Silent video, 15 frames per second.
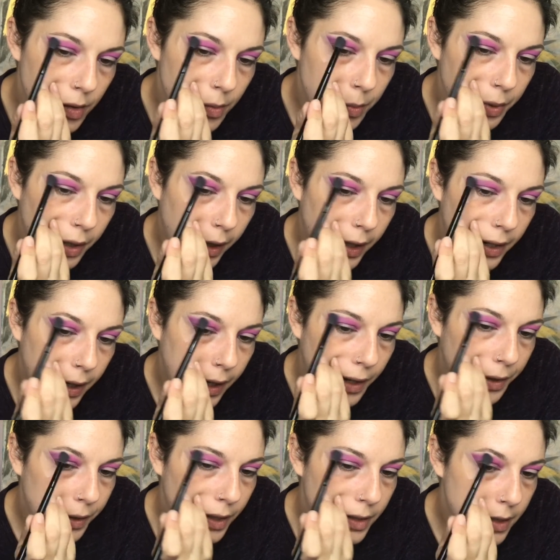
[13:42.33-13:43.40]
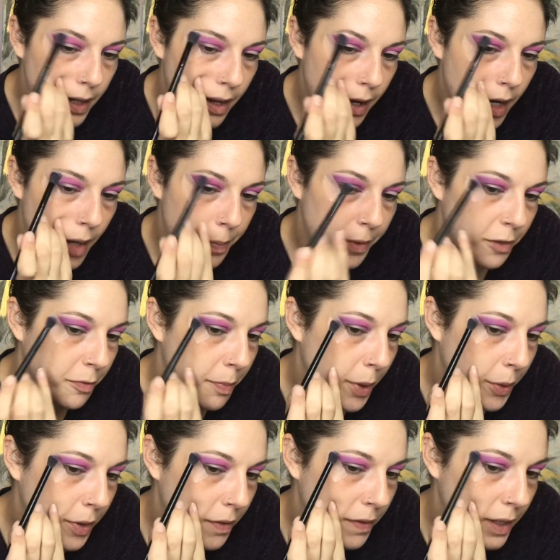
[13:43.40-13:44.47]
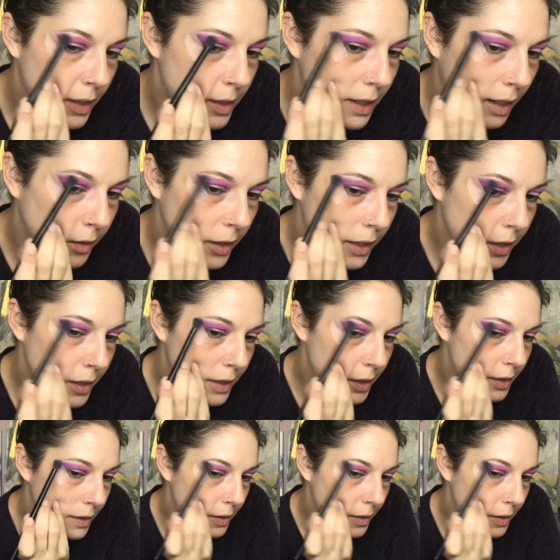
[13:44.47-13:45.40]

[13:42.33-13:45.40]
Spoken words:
blend out the top of both of these colors.